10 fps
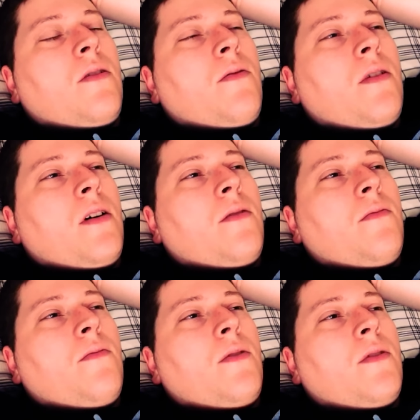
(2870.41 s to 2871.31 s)
you know,
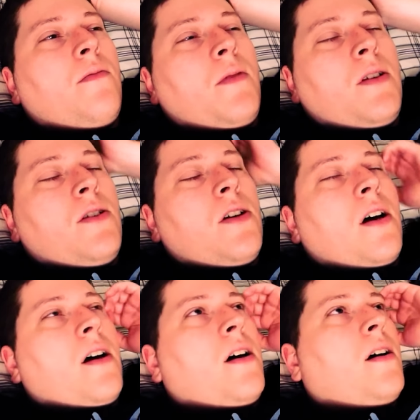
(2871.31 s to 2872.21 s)
what's going on
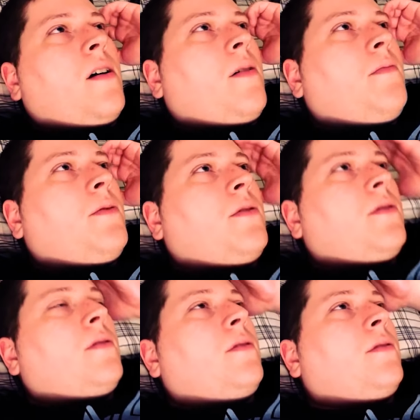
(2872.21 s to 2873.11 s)
with my
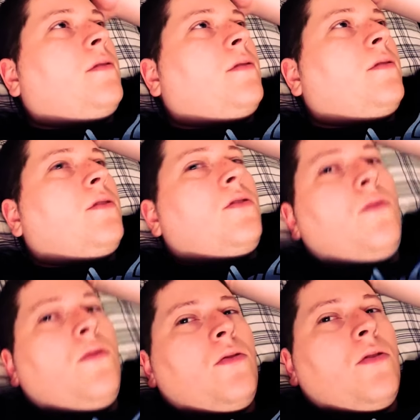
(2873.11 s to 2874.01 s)
jobs
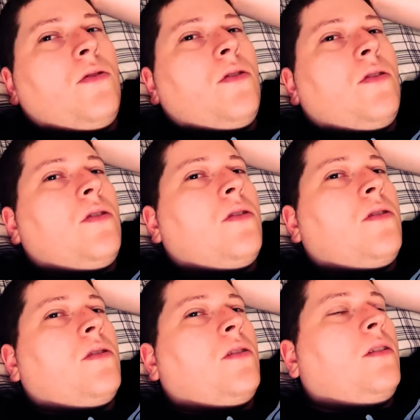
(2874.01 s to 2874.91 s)
and
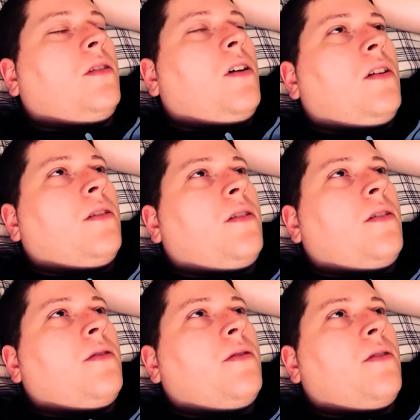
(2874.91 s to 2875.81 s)
school
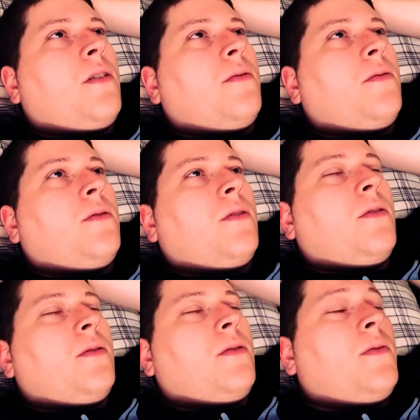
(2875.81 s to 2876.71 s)
and all this other
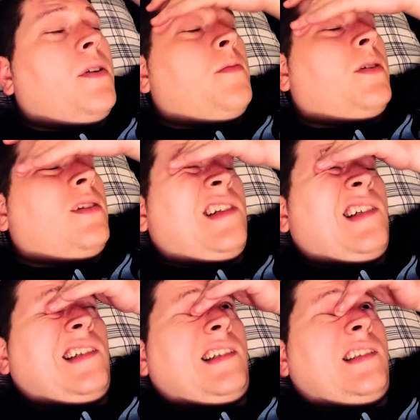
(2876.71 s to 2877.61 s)
stuff. So it's
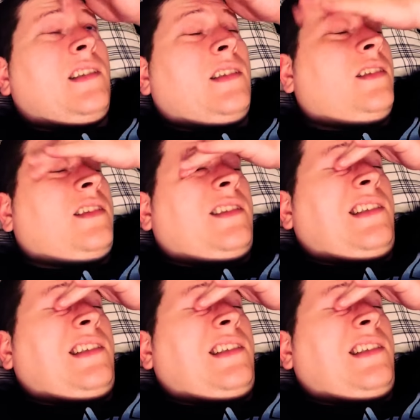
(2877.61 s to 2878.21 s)
very much,